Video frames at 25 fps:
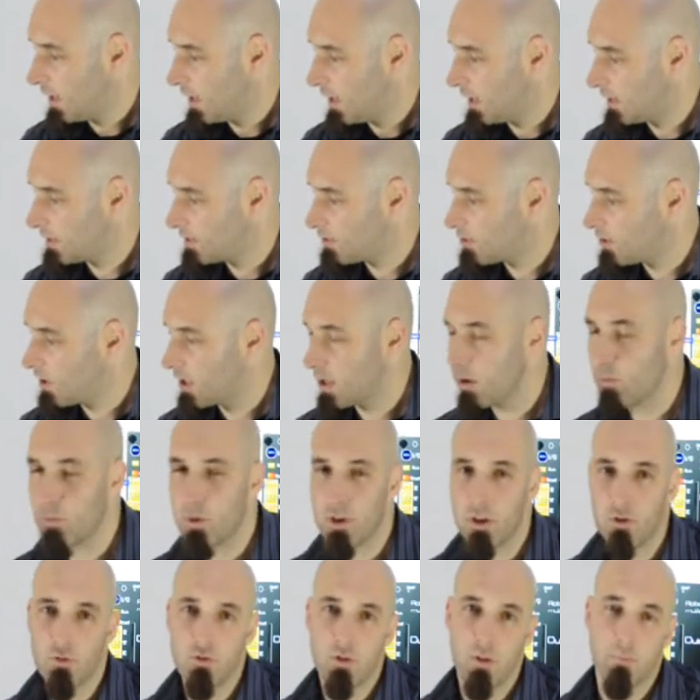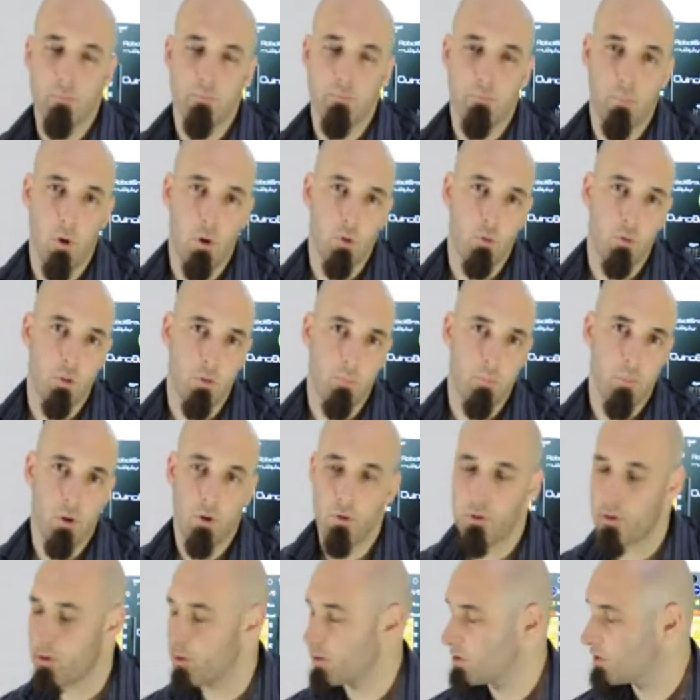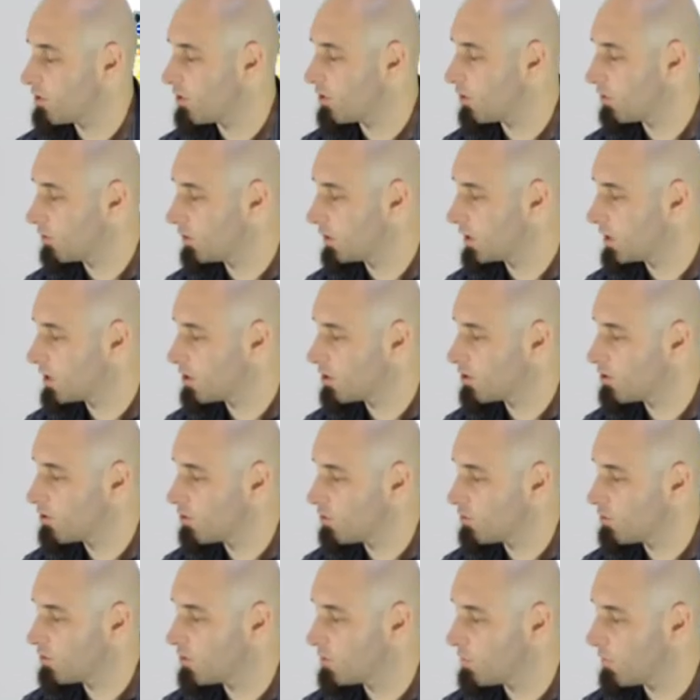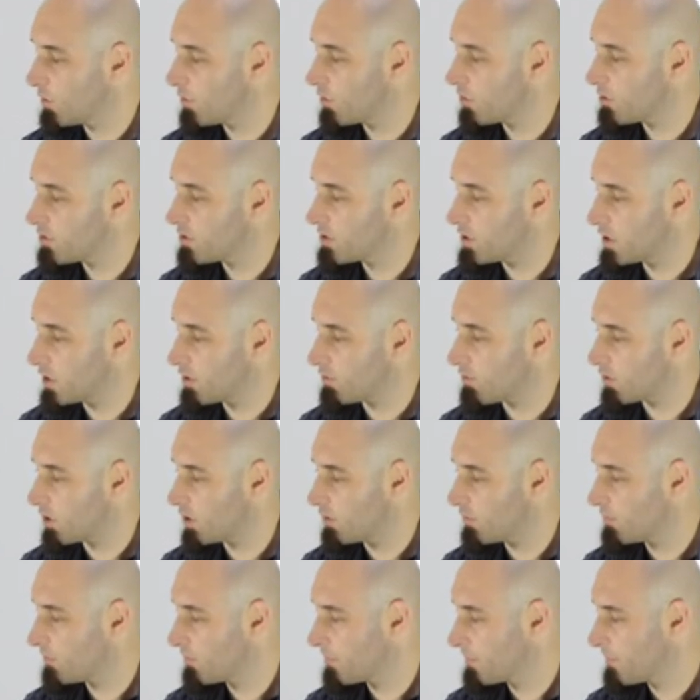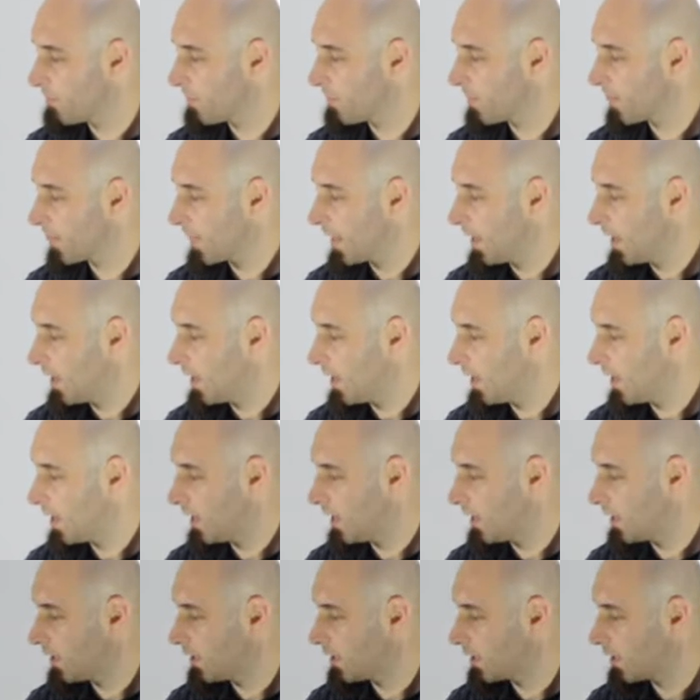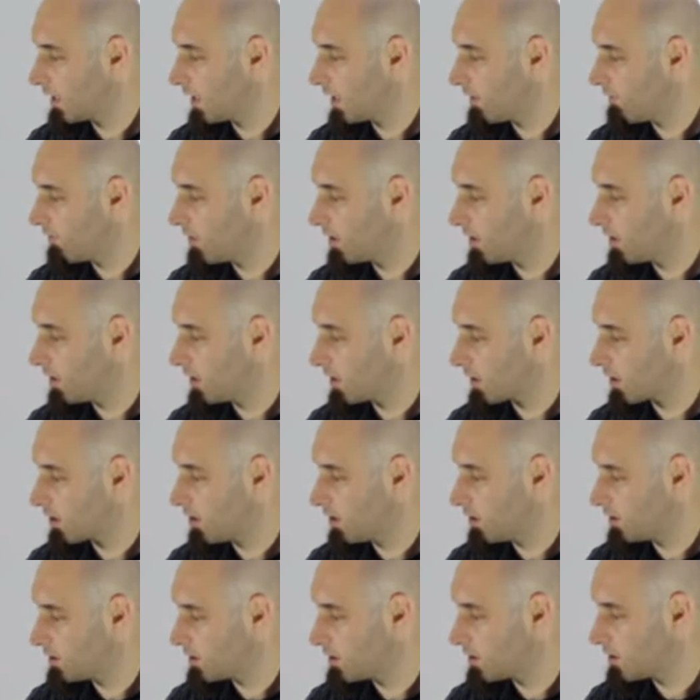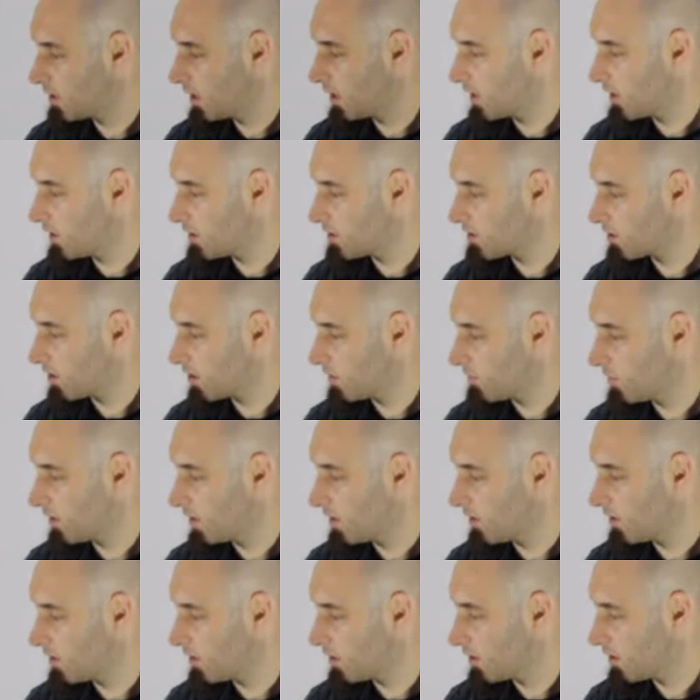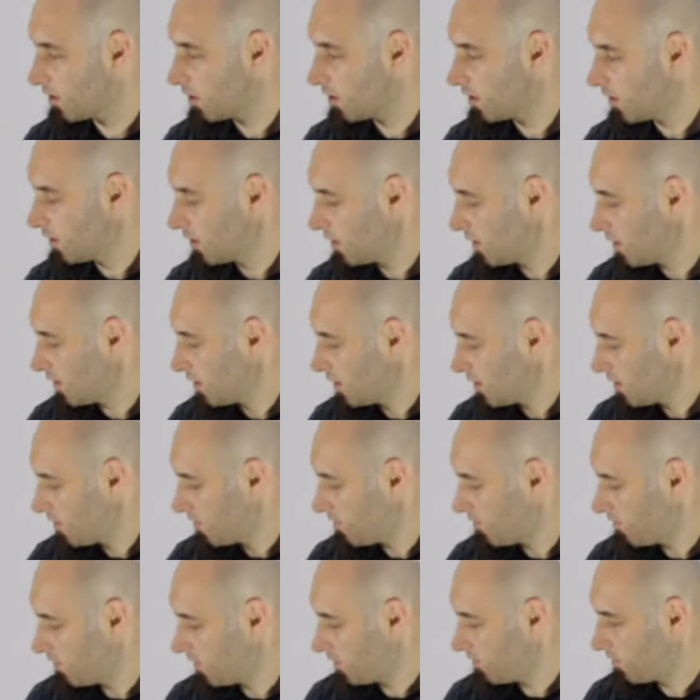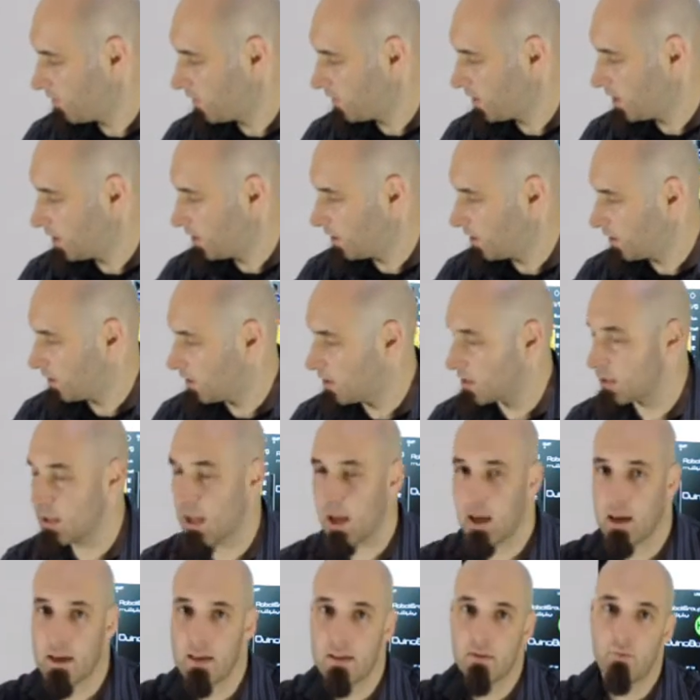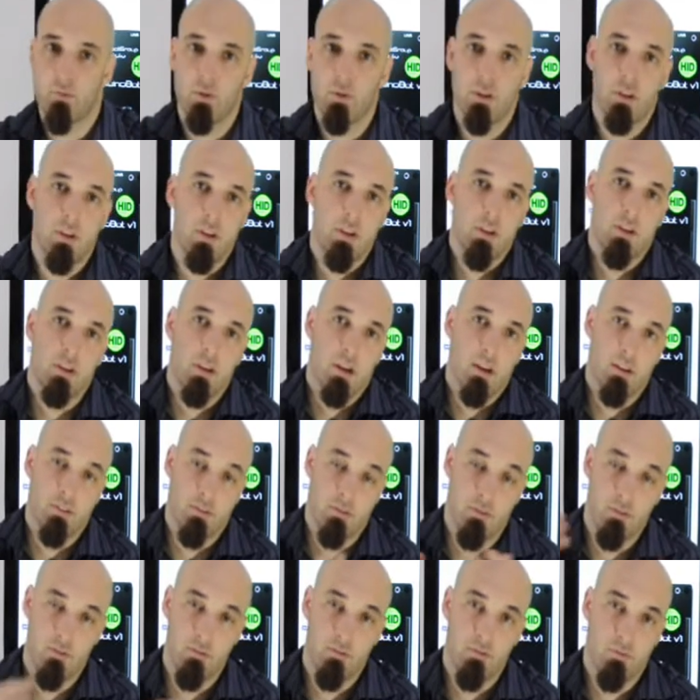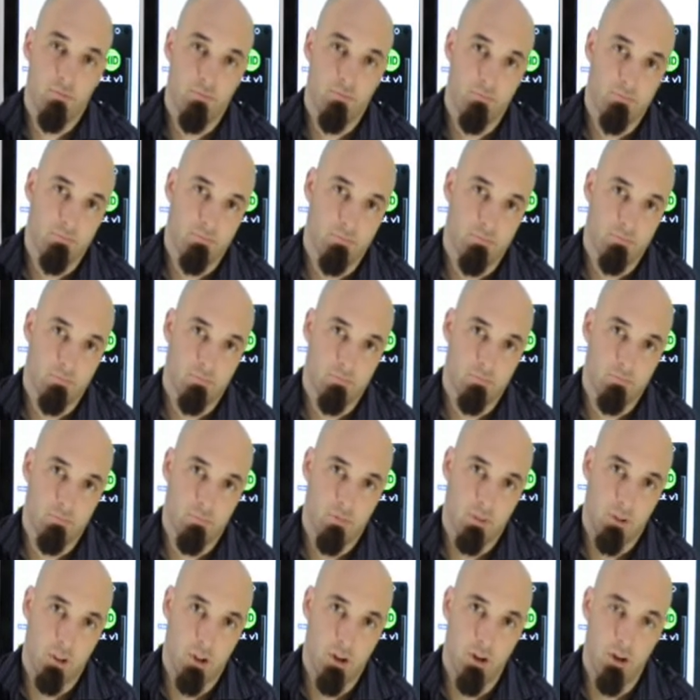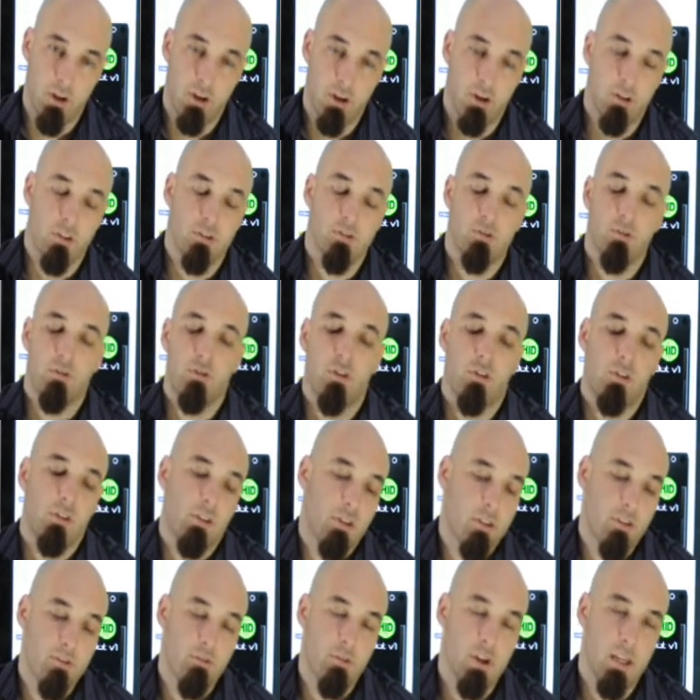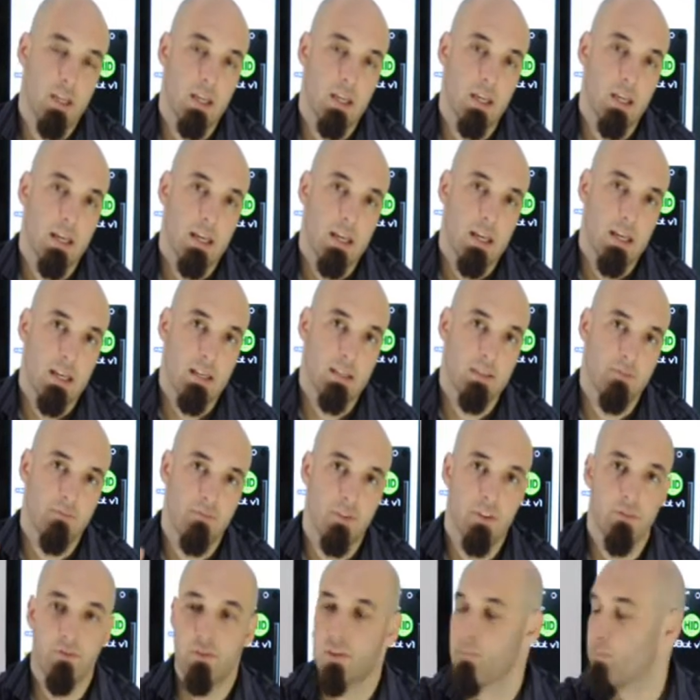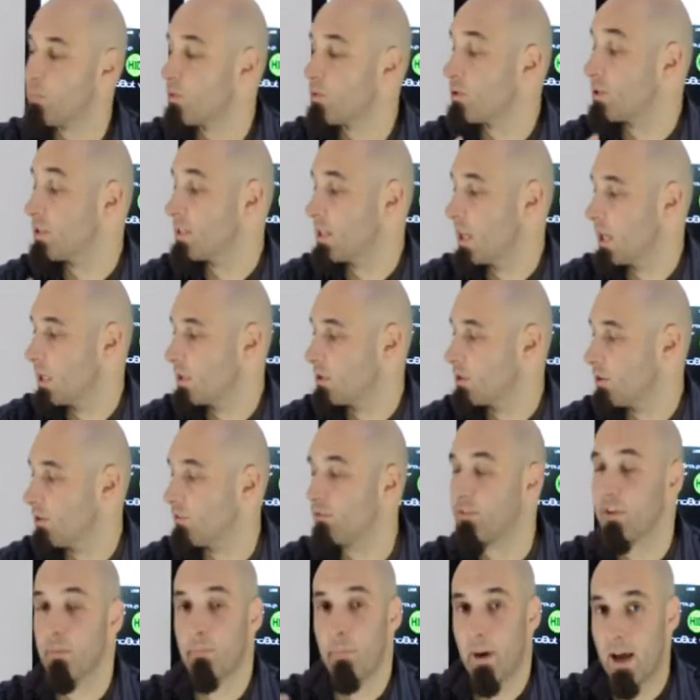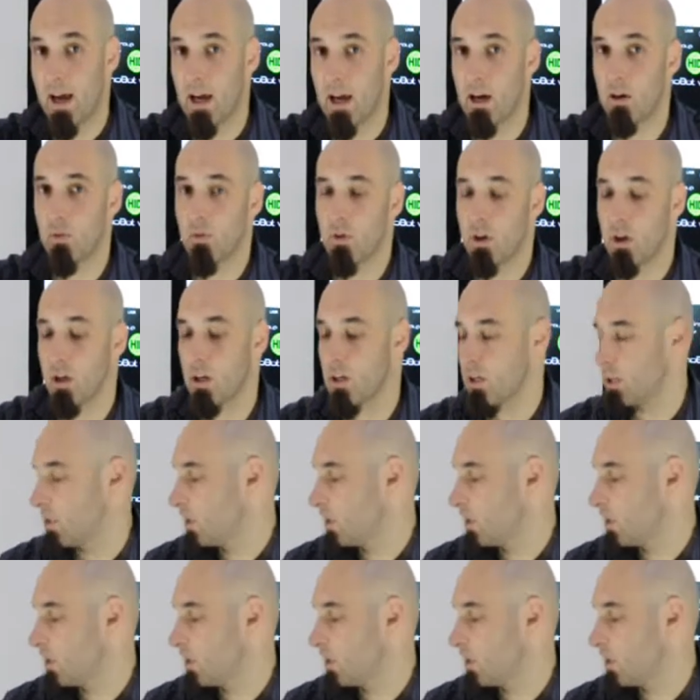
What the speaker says: And today we're using both motors, so let's choose motor 0 and give it a constant. It's going to be 50 in this case, which, as you learn on tutorial 3, is 50% of the power